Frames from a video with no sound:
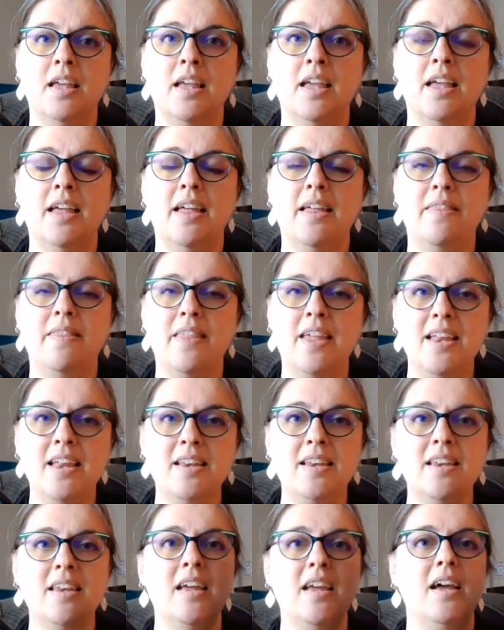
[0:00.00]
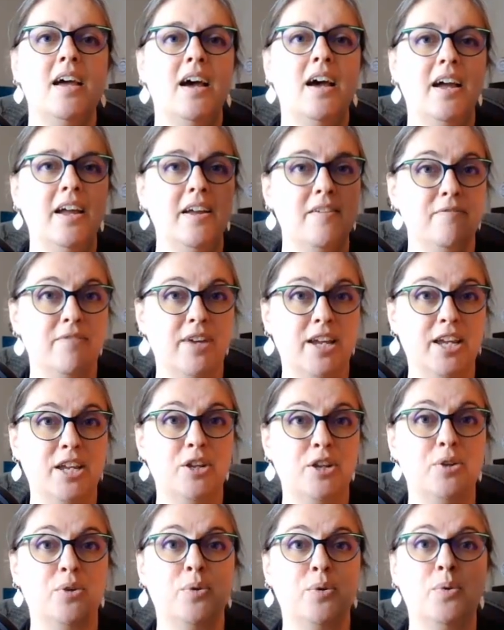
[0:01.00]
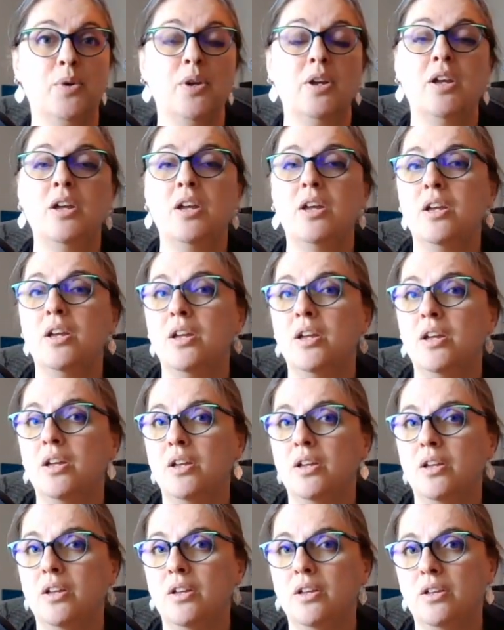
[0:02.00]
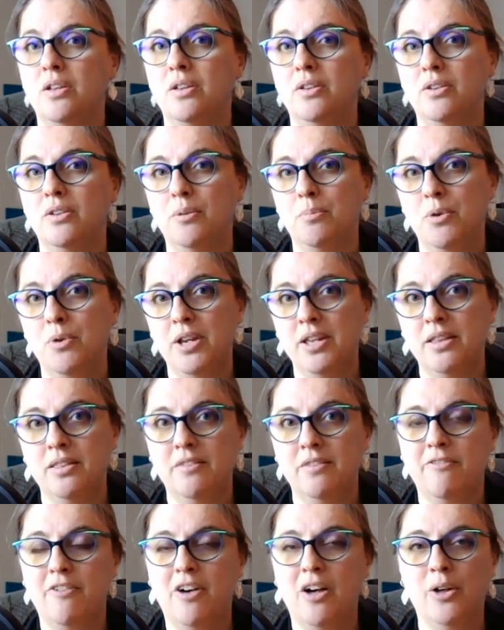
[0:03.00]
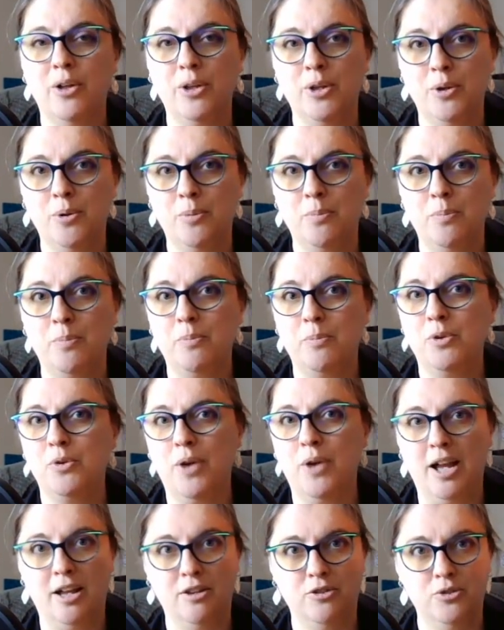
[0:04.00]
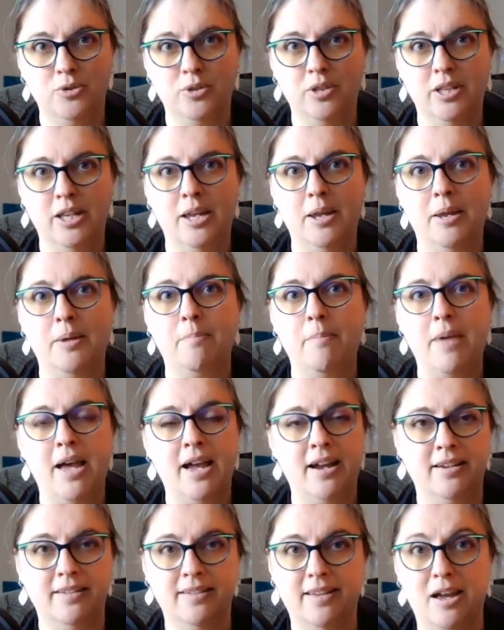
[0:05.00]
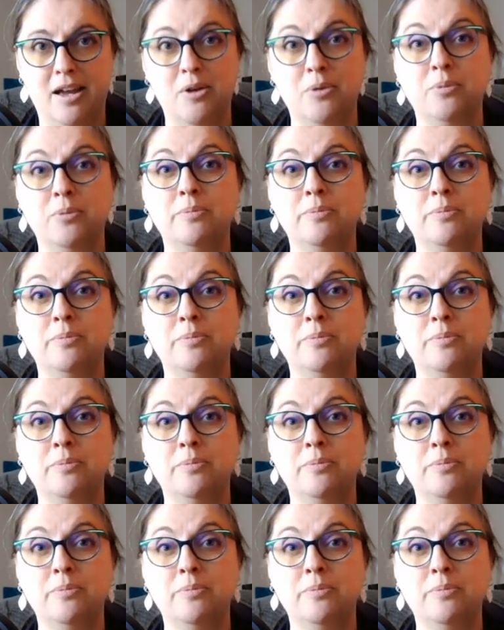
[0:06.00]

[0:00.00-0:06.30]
And then I invite you to bring the volume gradually back down